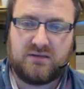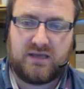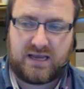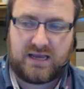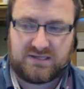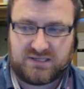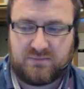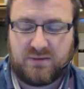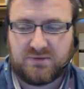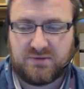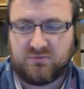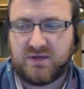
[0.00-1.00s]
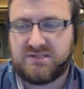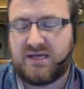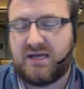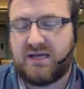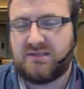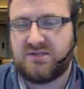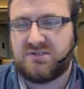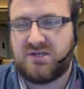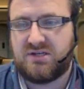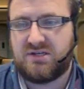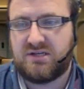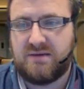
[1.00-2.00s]
asking people to raise their hand at a
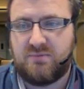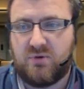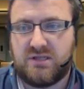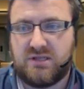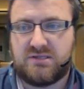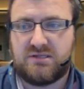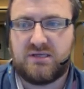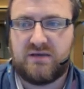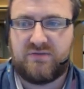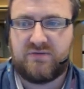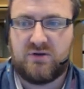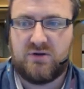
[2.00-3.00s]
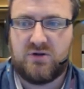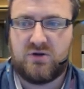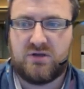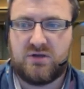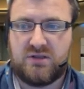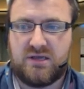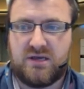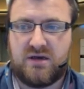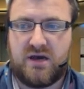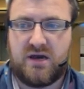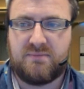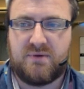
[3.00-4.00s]
certain key point, if you look at the
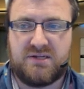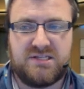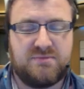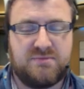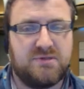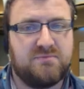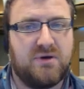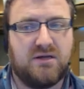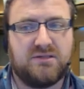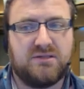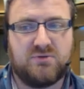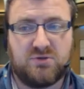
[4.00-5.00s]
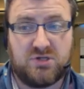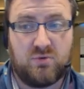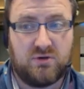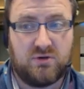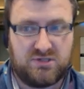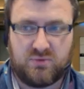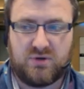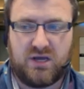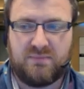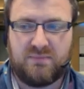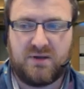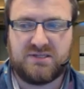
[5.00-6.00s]
hide participants parts, or show and
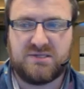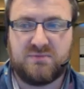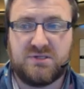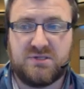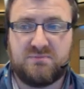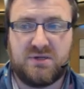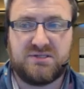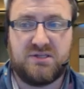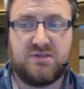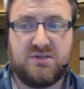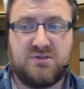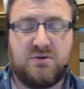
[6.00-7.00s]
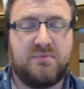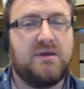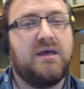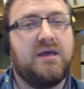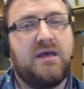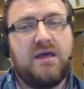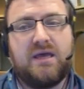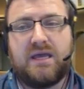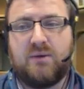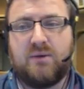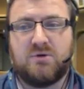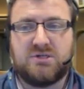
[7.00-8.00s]
hide participants button at the top,
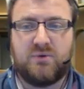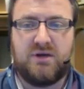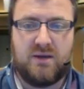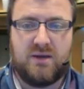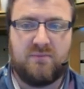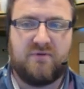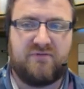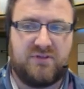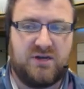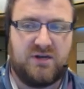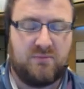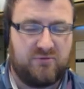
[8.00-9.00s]
it will show a number for the number of